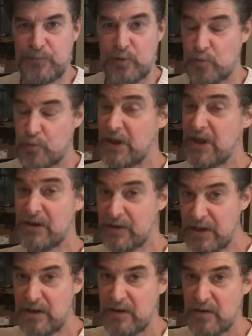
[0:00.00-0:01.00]

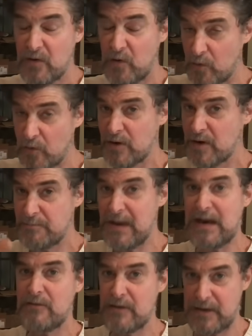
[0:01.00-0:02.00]
really, or
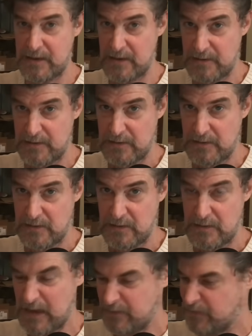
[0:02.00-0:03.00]
America.
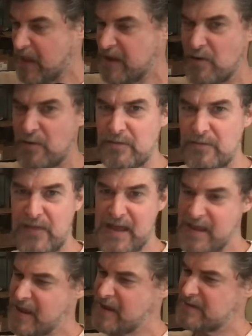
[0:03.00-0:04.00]
Like they
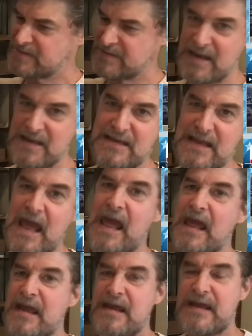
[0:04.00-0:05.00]
can't say,
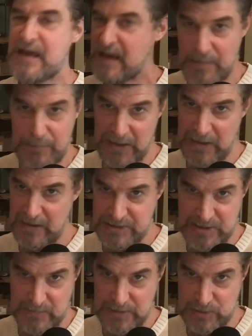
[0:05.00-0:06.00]
yay,
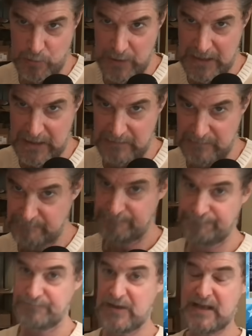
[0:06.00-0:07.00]
capitalism is winning.
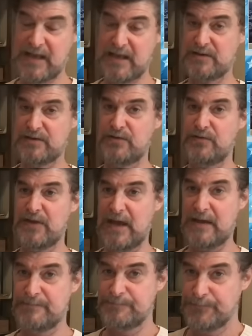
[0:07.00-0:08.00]
They can't do
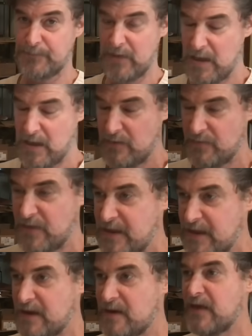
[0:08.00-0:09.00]
that.
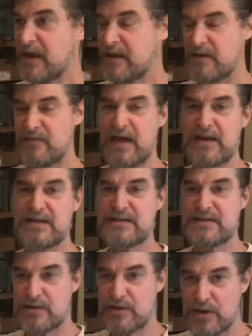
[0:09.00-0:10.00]
That is
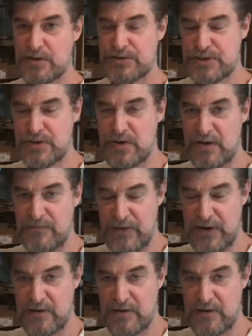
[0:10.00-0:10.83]
the culture of